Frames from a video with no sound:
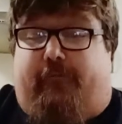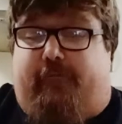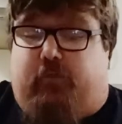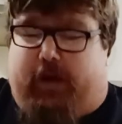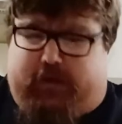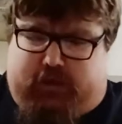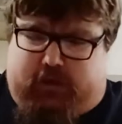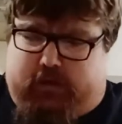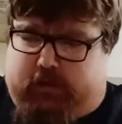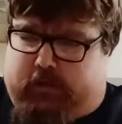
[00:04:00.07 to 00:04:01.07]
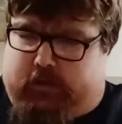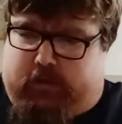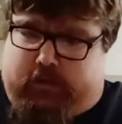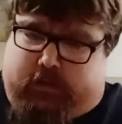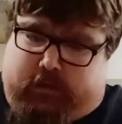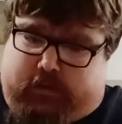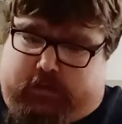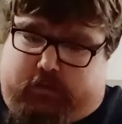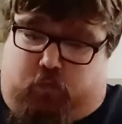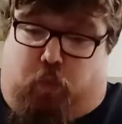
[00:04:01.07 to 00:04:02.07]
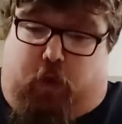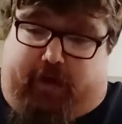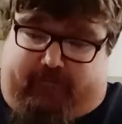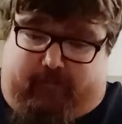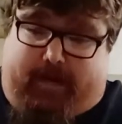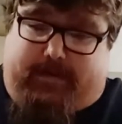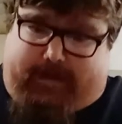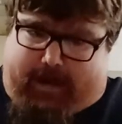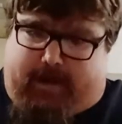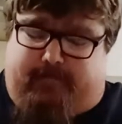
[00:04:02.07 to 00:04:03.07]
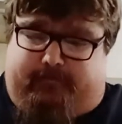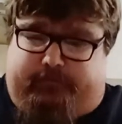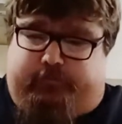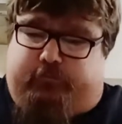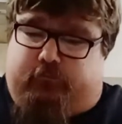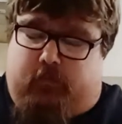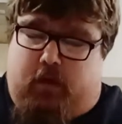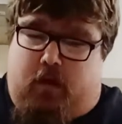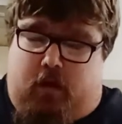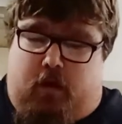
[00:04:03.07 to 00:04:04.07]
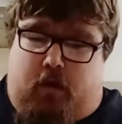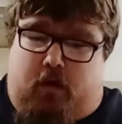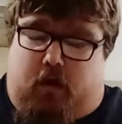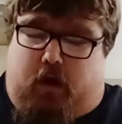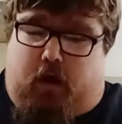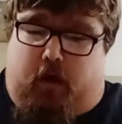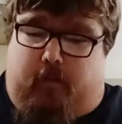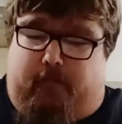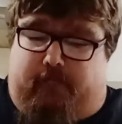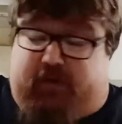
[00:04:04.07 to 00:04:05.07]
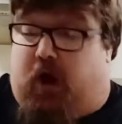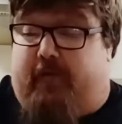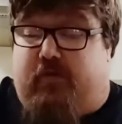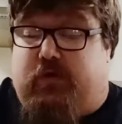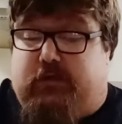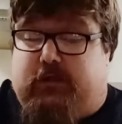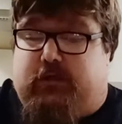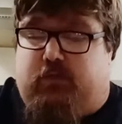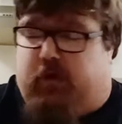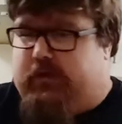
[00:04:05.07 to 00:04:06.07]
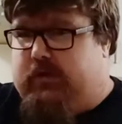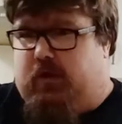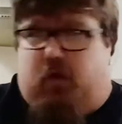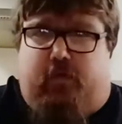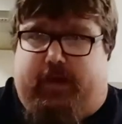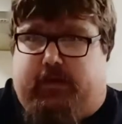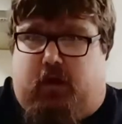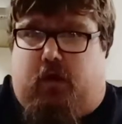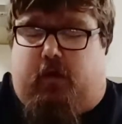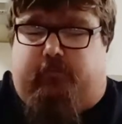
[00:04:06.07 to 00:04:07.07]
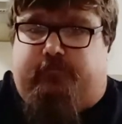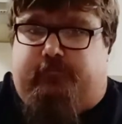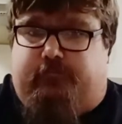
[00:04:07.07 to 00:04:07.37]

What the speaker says: of, which one of them is that. Covers, which a lot of these are.